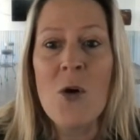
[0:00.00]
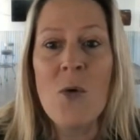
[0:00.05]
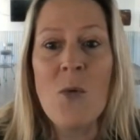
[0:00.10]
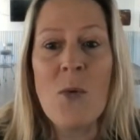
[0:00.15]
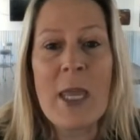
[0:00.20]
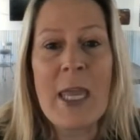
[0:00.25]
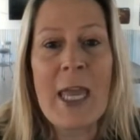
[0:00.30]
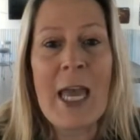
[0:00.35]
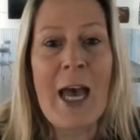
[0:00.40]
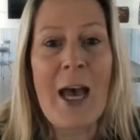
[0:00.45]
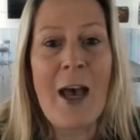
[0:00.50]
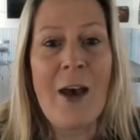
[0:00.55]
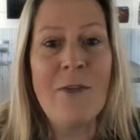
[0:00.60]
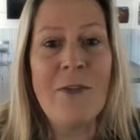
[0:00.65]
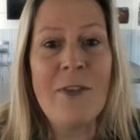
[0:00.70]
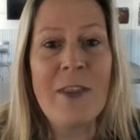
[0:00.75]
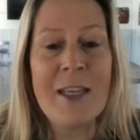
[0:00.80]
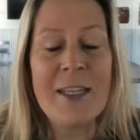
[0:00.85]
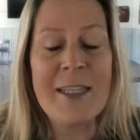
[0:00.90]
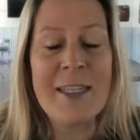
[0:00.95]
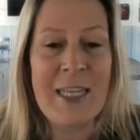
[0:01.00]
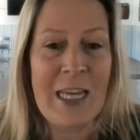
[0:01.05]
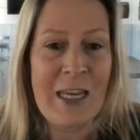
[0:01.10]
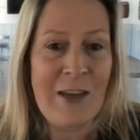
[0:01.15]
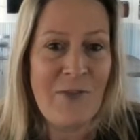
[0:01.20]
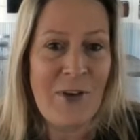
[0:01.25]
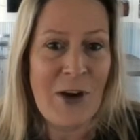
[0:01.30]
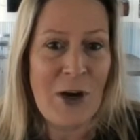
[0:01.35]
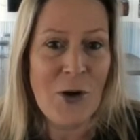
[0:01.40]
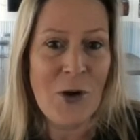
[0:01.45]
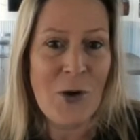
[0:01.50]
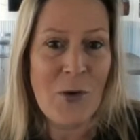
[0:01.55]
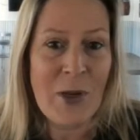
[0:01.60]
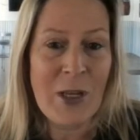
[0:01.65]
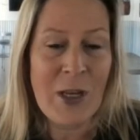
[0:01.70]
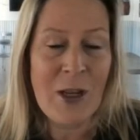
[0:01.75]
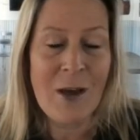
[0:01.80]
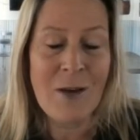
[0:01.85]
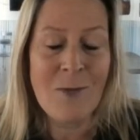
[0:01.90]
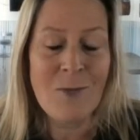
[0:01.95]
We have the state fair
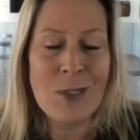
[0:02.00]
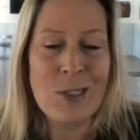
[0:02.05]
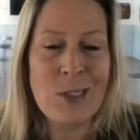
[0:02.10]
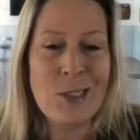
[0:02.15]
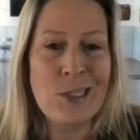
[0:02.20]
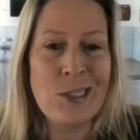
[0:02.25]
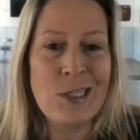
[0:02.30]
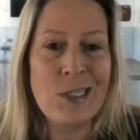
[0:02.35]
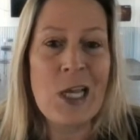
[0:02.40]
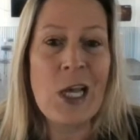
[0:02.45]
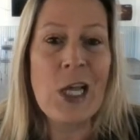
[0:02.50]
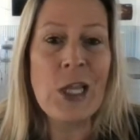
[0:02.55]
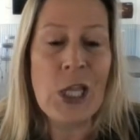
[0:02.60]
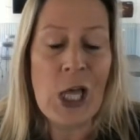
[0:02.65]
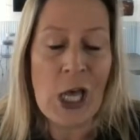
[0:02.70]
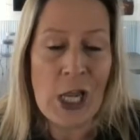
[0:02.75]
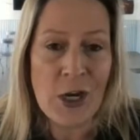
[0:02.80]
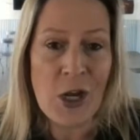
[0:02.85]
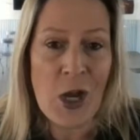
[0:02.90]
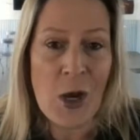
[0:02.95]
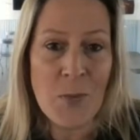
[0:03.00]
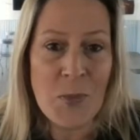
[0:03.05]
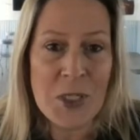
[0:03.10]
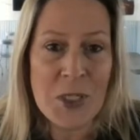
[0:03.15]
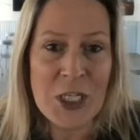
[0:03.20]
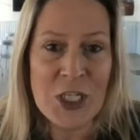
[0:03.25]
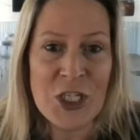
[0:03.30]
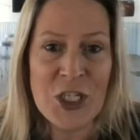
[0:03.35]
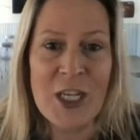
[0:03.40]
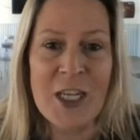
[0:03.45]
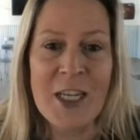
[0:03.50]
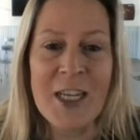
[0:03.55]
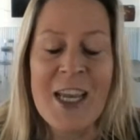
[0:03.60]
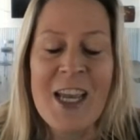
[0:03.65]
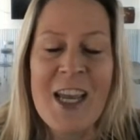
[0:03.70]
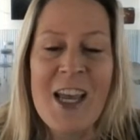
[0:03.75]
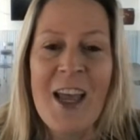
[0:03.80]
going on, which is a lot of competition.